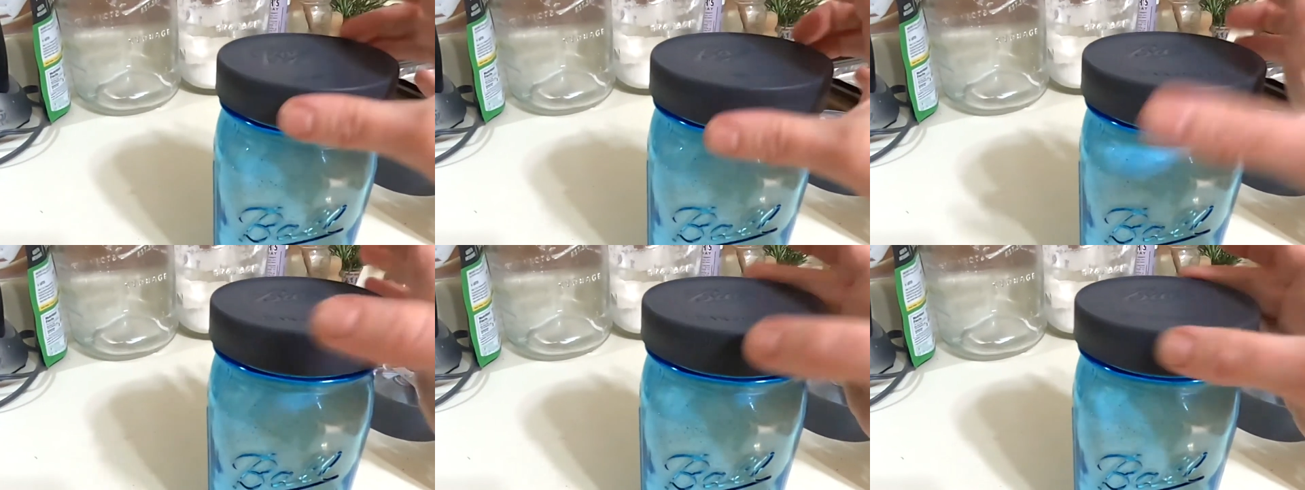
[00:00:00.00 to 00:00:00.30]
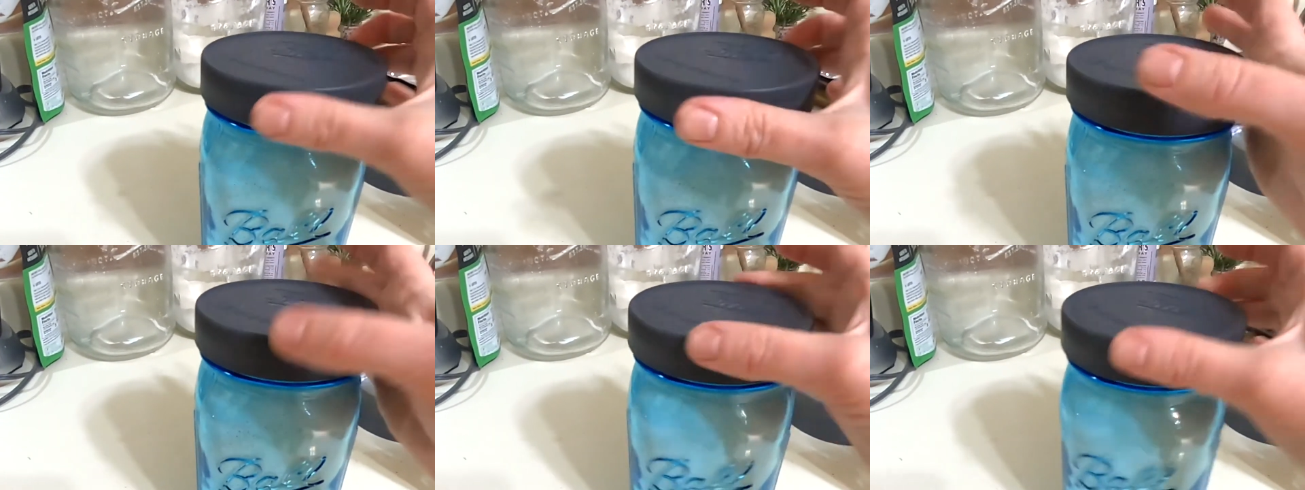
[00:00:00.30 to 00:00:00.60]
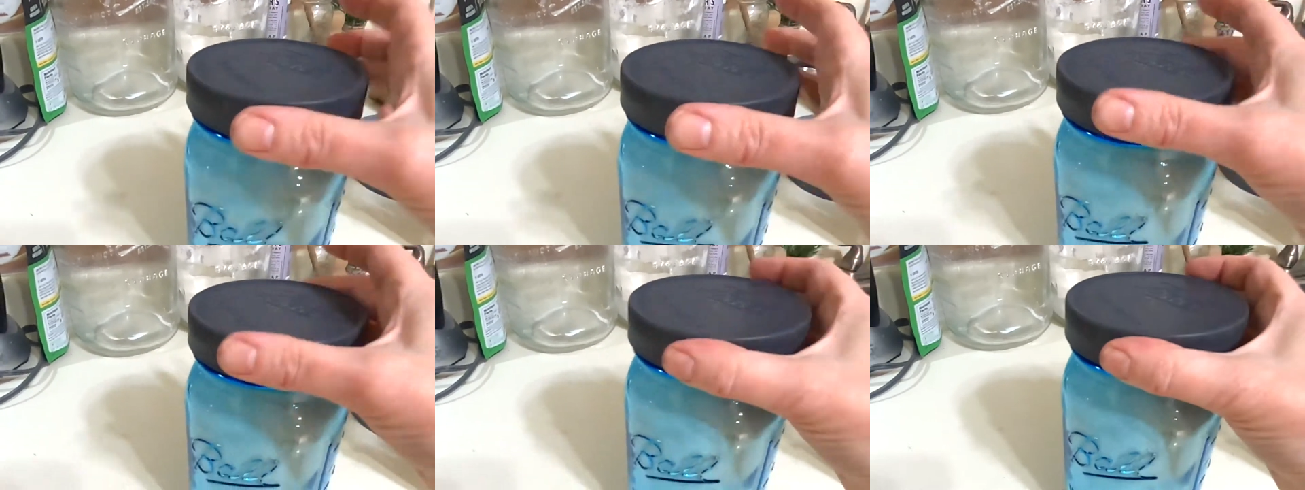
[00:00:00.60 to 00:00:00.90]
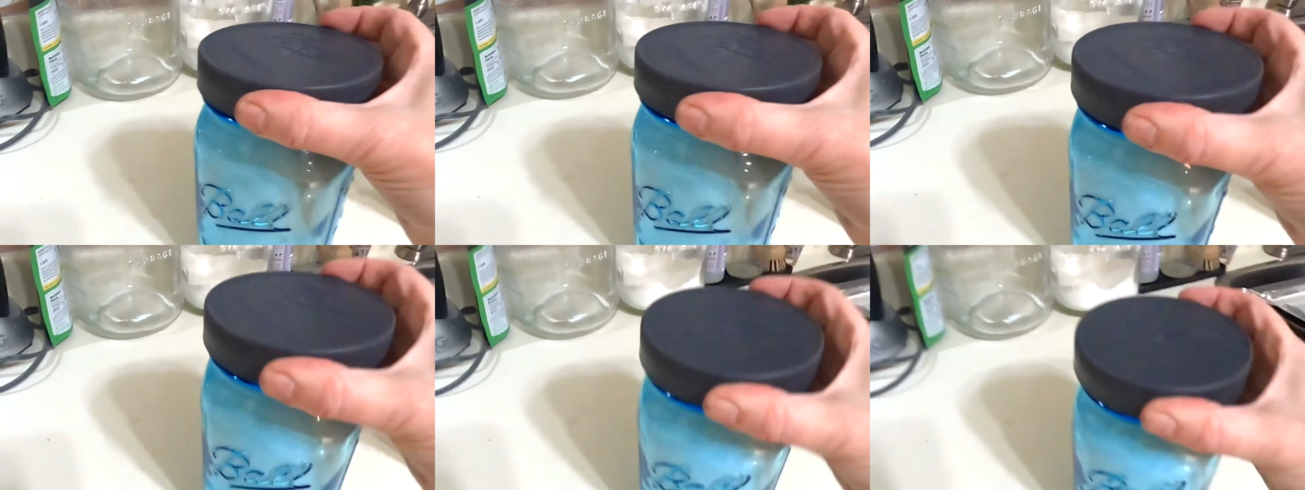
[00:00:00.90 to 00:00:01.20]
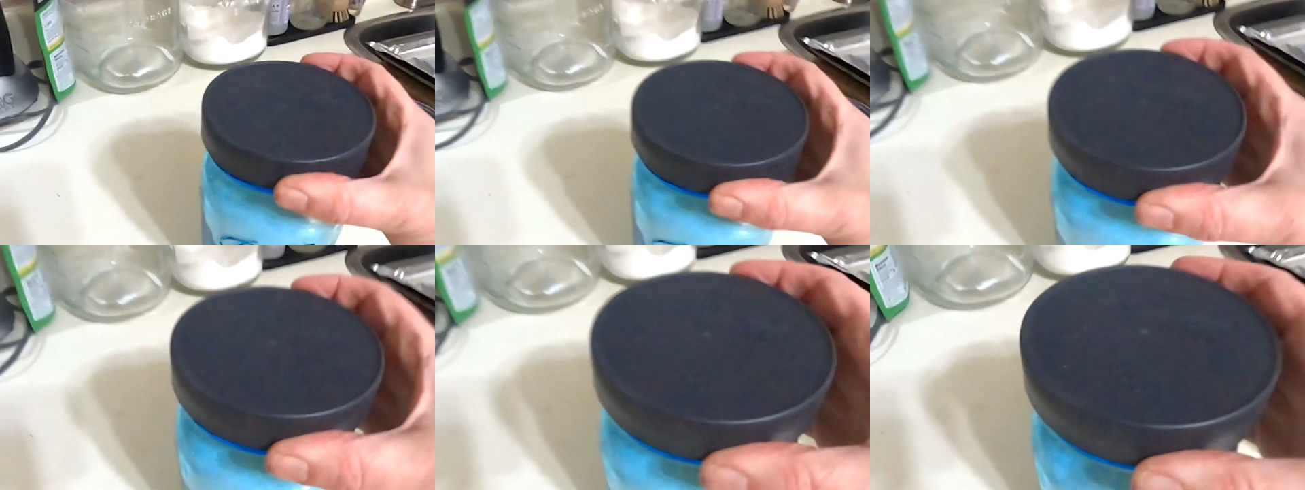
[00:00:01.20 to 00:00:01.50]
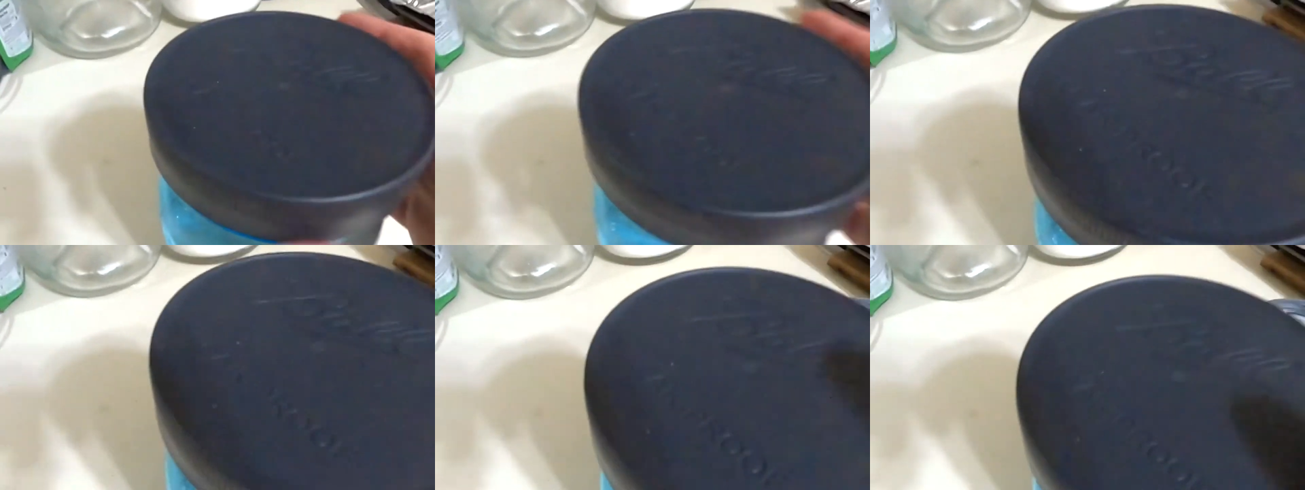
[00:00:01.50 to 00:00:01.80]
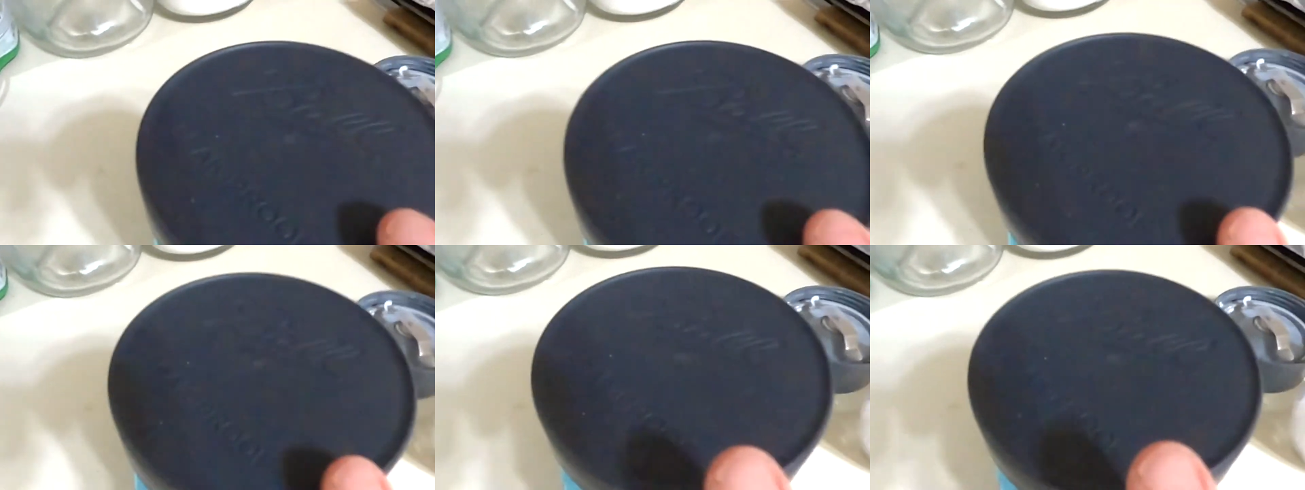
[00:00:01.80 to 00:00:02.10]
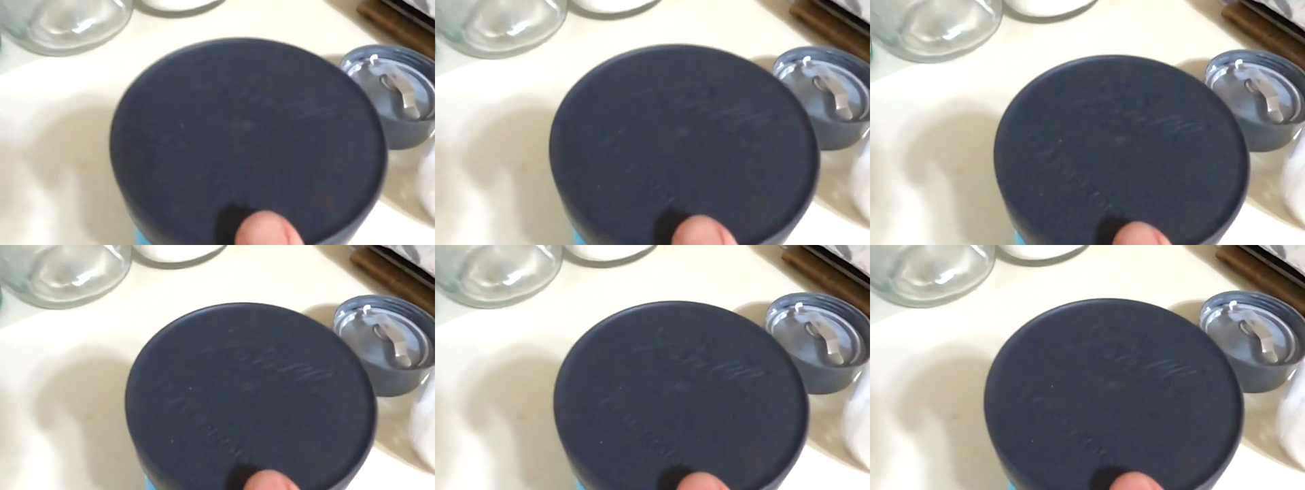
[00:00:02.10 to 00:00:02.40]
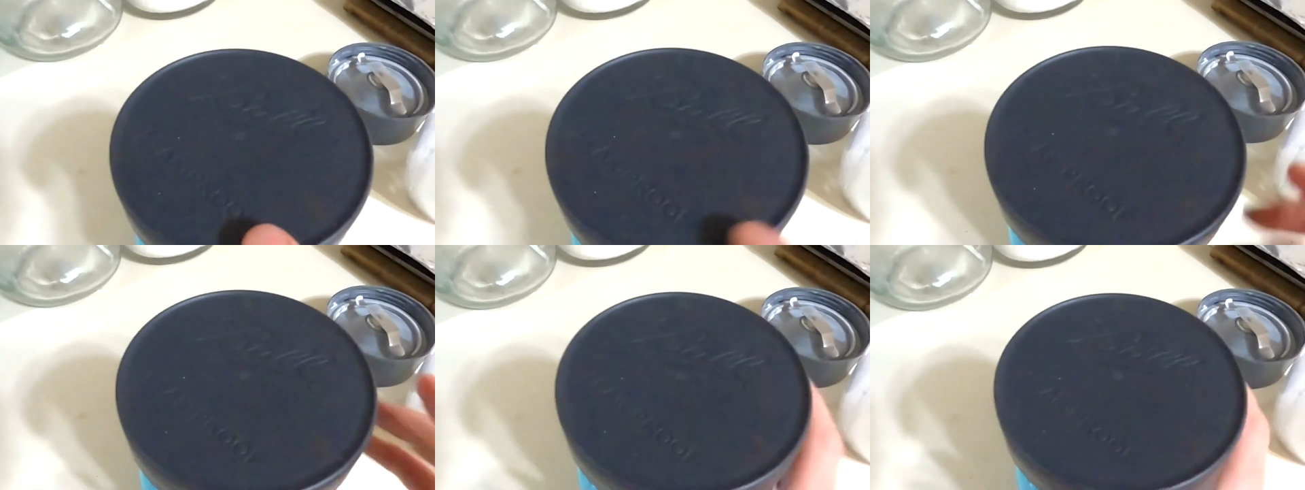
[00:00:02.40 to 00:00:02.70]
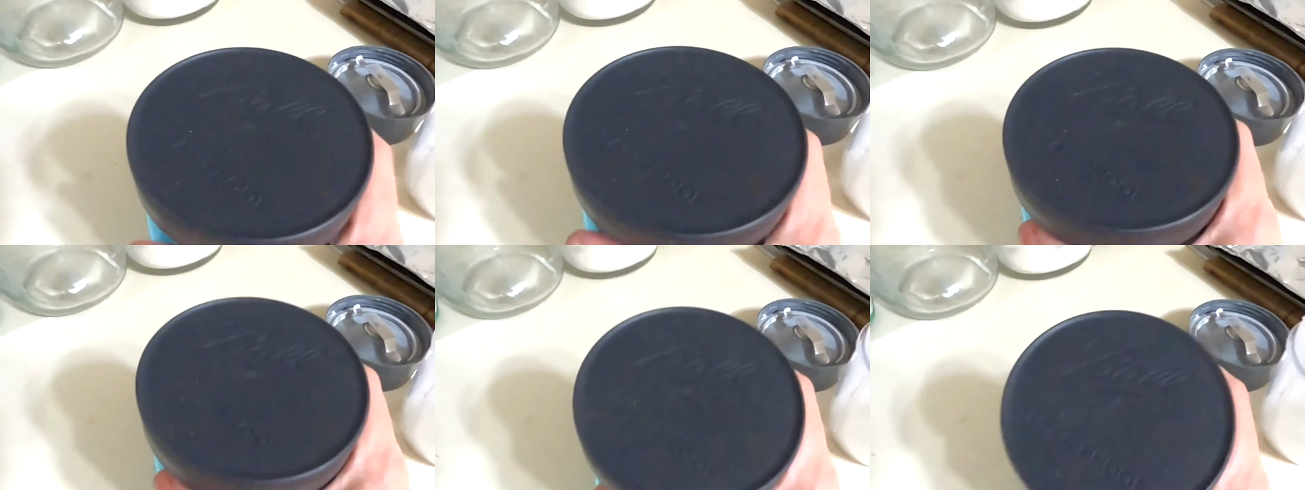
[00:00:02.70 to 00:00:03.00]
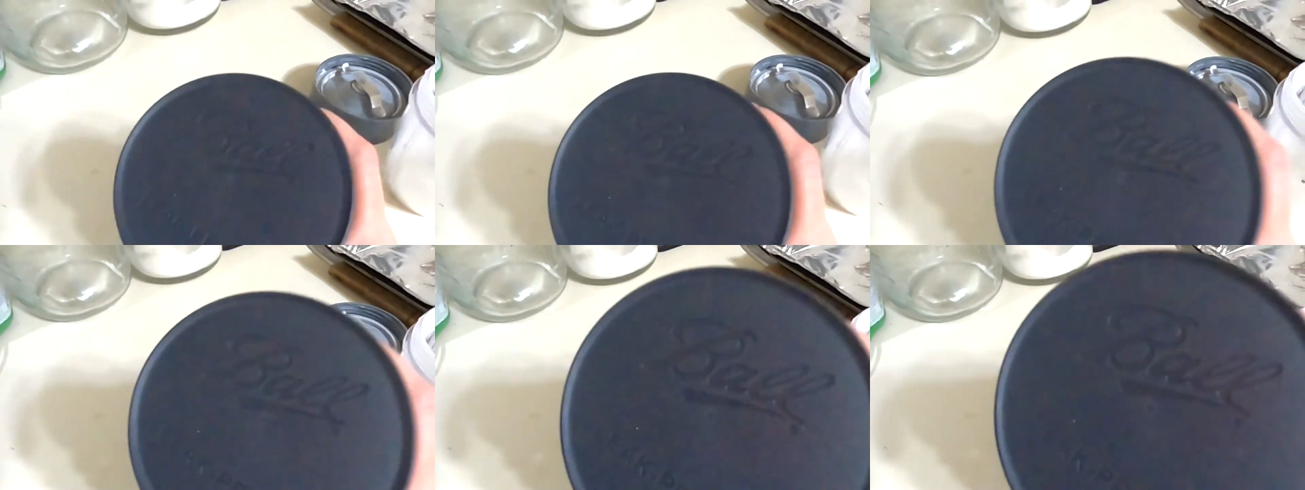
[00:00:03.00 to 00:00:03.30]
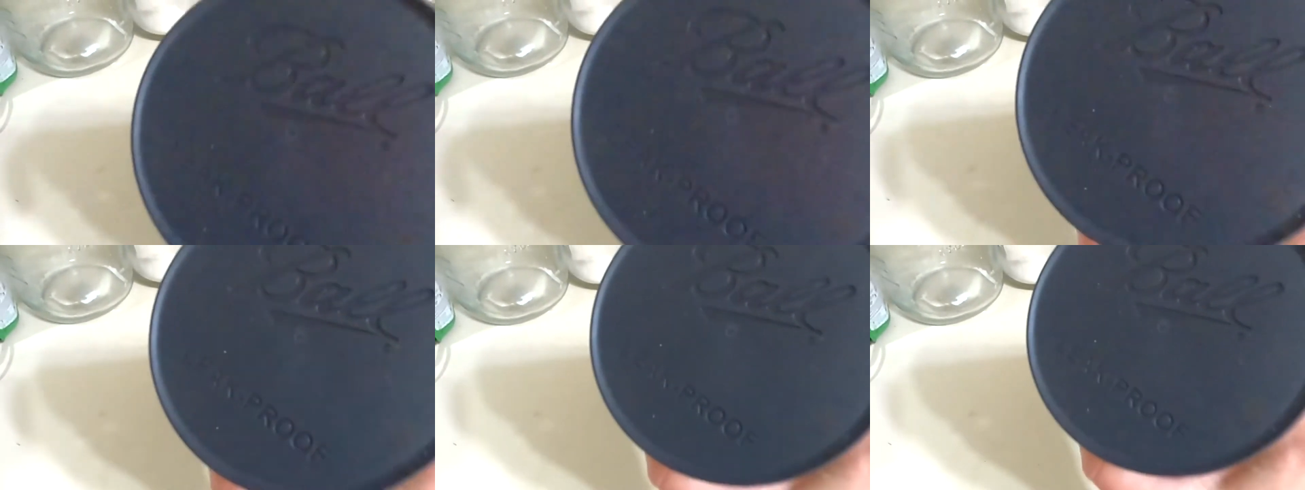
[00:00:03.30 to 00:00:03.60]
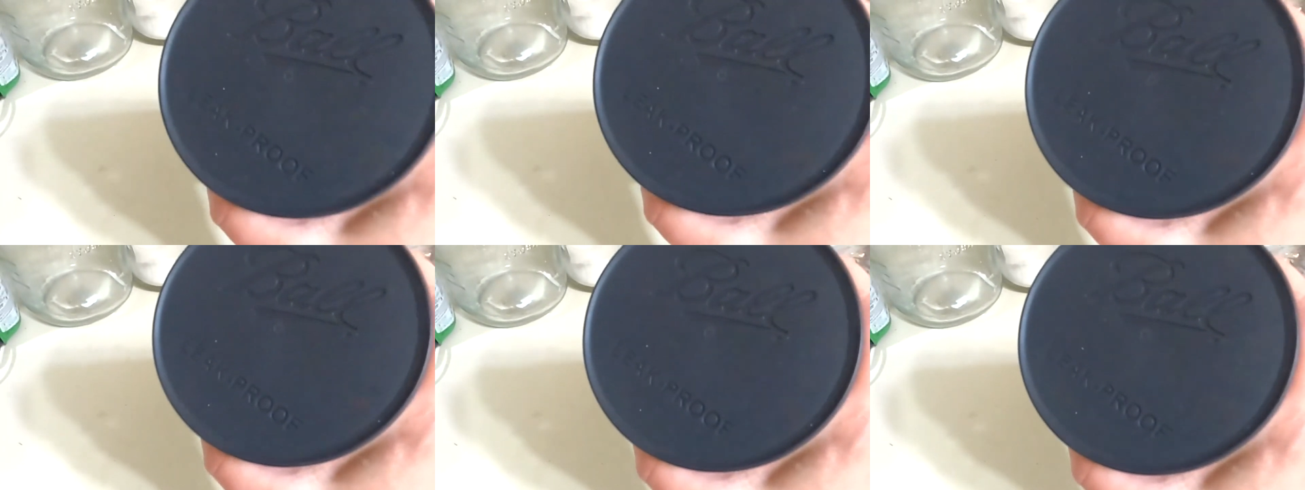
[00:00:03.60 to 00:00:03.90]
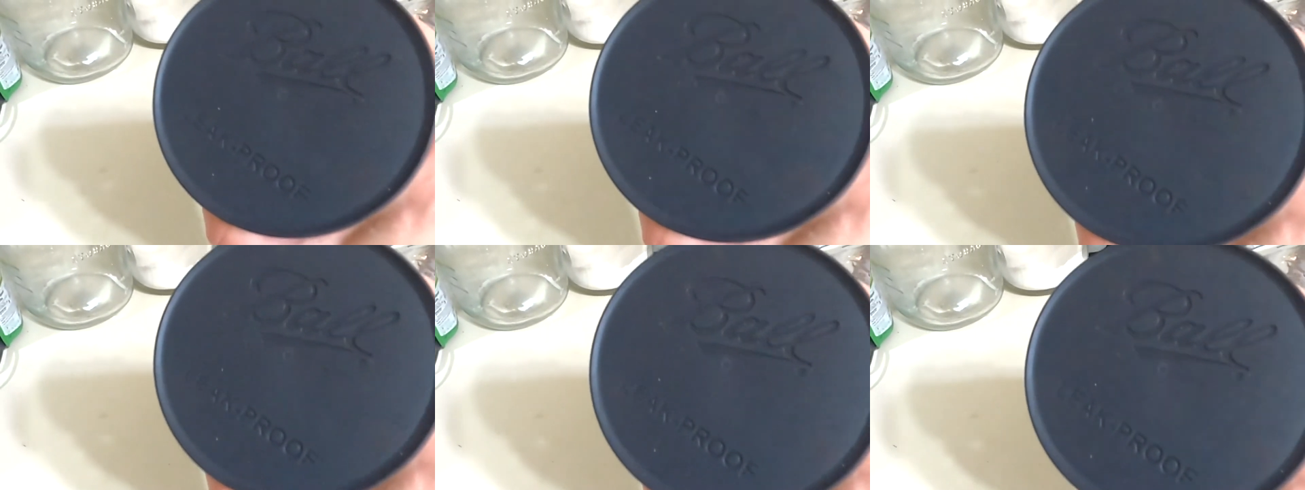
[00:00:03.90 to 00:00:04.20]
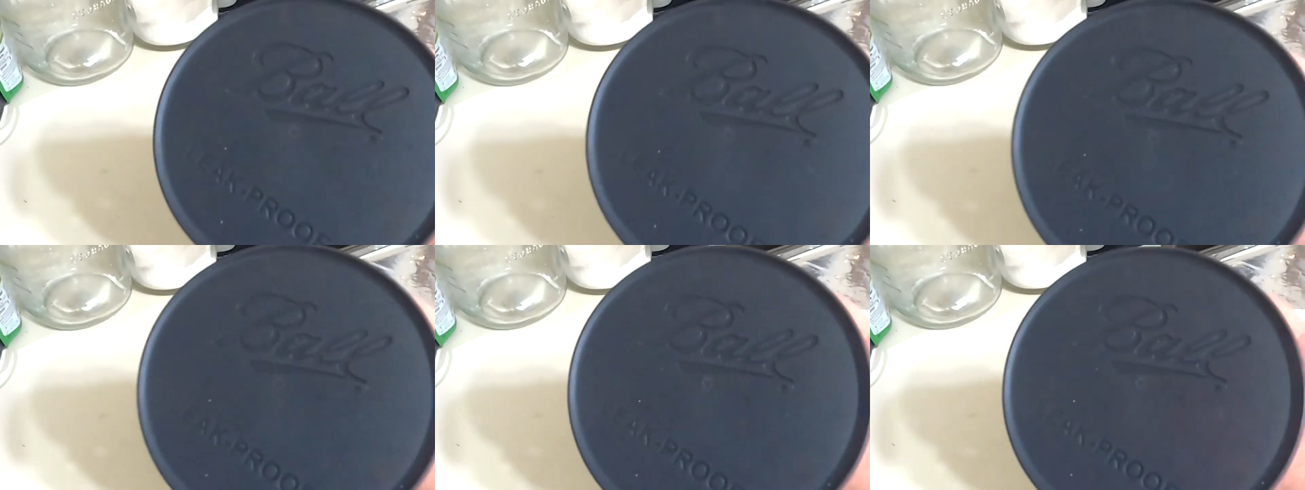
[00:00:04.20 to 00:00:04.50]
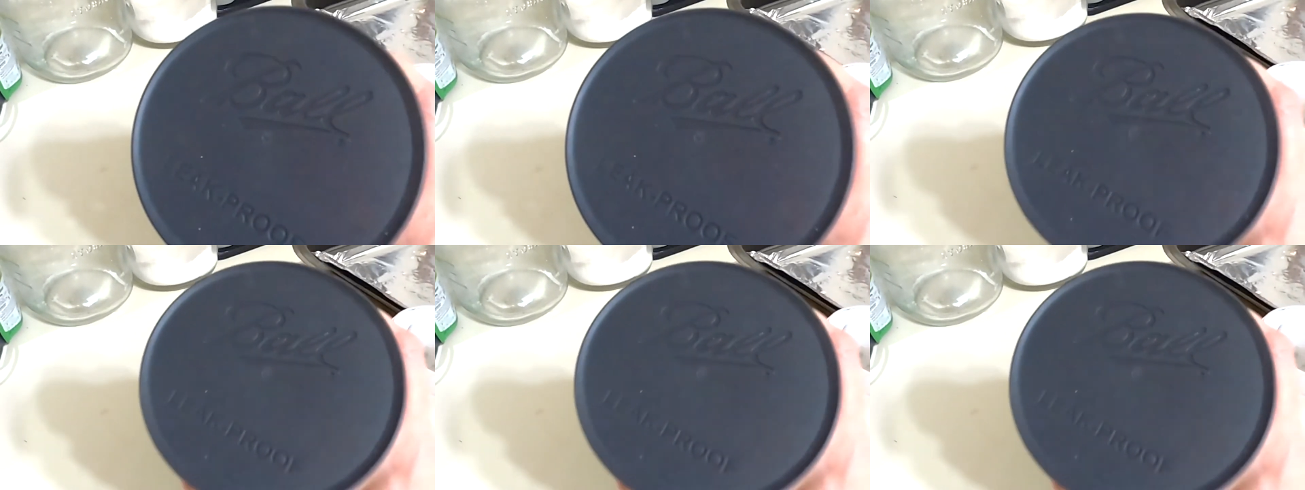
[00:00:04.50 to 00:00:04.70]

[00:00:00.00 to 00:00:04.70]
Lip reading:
[unreadable: no face in view]